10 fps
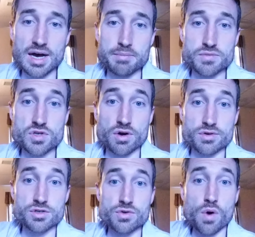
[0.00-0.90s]
So
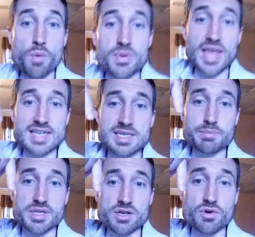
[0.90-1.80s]
to open that
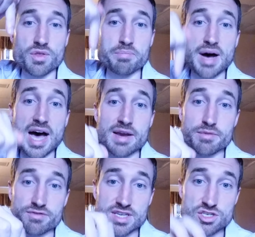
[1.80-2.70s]
template, go to the bottom
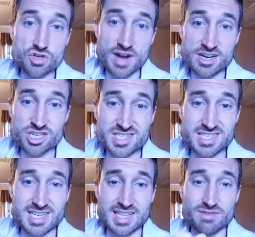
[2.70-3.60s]
of these
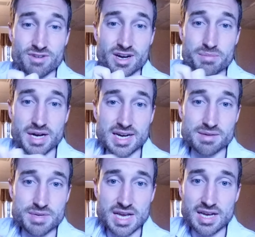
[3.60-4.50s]
directions, and at the very
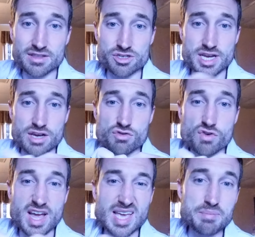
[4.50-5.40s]
bottom there's a
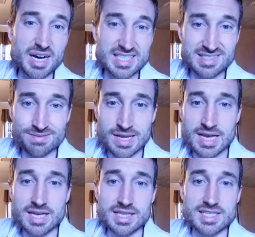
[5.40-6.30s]
gray button
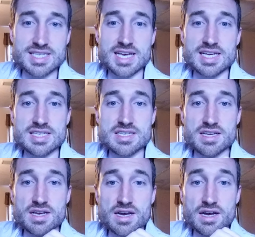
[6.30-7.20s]
that says
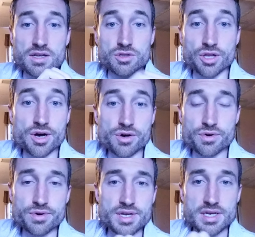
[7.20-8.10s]

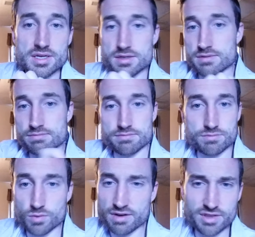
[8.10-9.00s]
load
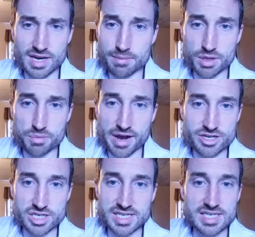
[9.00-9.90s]
whatever the name of the
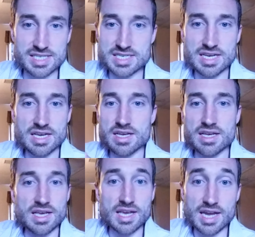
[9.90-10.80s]
project is
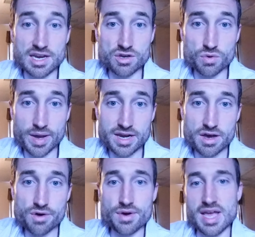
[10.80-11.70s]
in a new
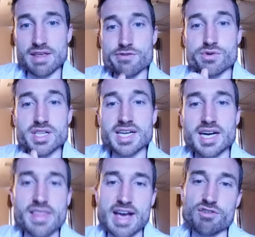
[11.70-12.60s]
window, and if you click
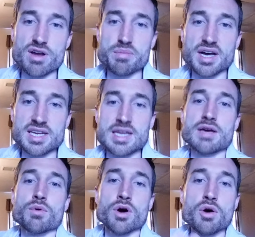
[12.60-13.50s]
on that gray button,
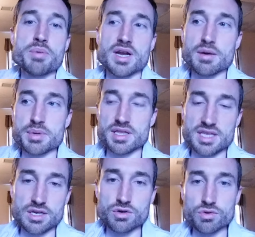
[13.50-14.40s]
it will open up
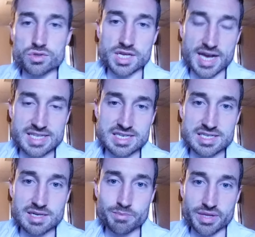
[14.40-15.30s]
the Google Slides
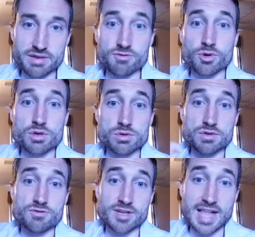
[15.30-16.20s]
template for you
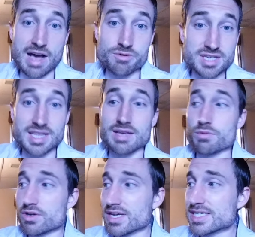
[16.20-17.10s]
to fill out, and then
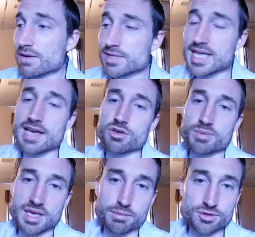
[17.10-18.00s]
when you get done with that, you'll
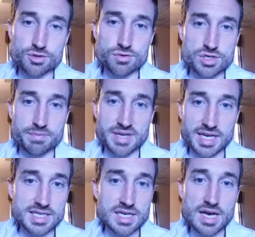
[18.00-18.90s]
be able to submit
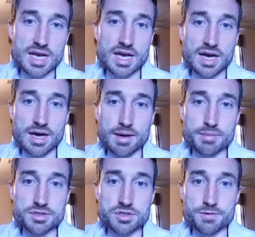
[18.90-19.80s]
it
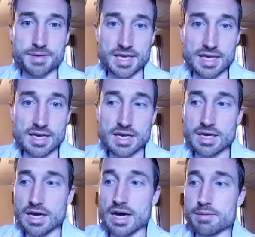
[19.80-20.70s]
to me.
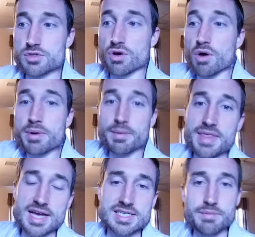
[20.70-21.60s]
So open up
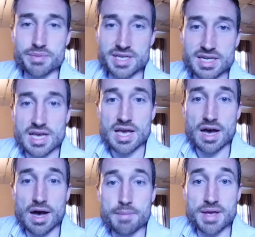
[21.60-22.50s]
that template,
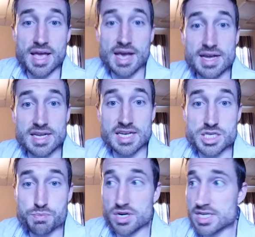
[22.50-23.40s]
and
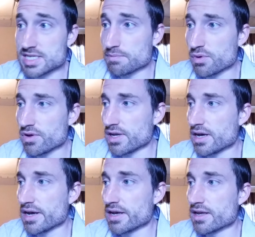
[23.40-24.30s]
it's pretty simple.
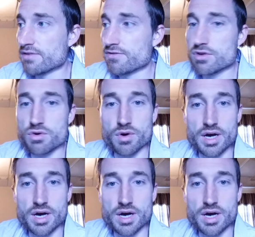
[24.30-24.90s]
If you